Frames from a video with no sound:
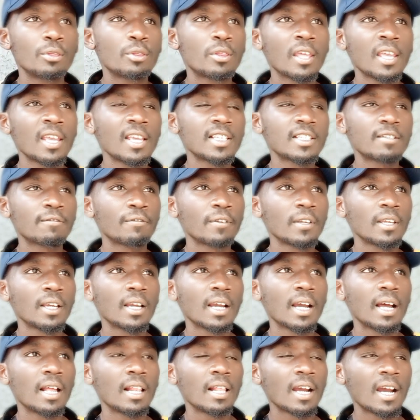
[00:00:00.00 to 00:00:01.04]
this
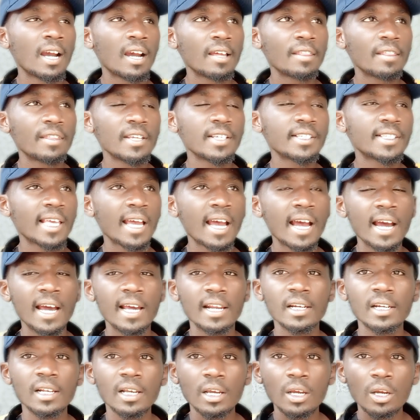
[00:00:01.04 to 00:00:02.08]
finger, this
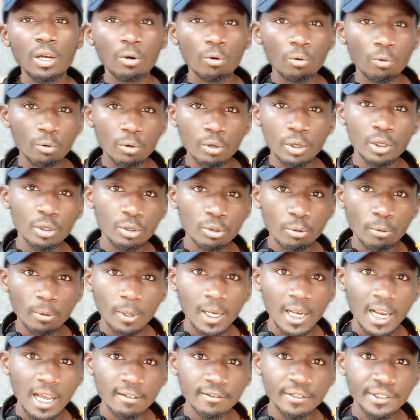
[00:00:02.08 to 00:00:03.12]
hand, you
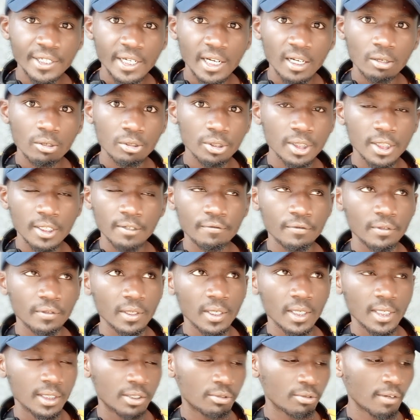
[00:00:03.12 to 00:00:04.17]
will have struggles if
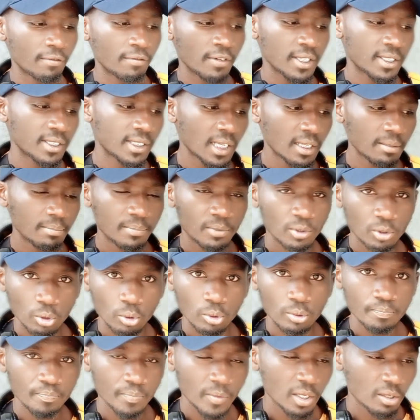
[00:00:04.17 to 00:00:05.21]
it's your first time.
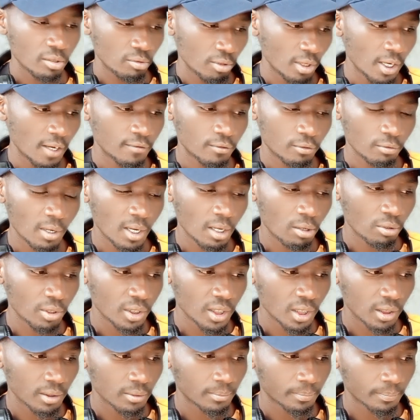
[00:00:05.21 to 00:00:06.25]
So you have to work on
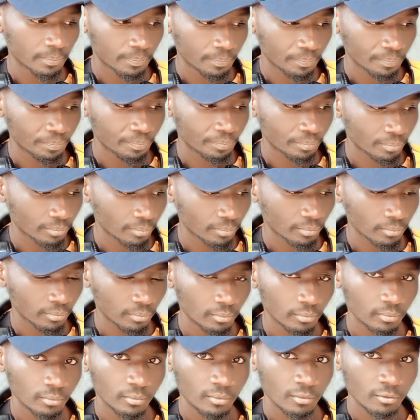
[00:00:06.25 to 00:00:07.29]
it.
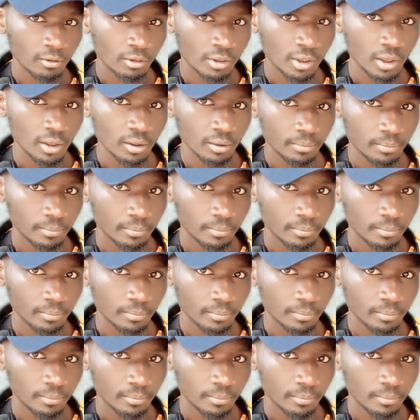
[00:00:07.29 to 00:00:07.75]
You see?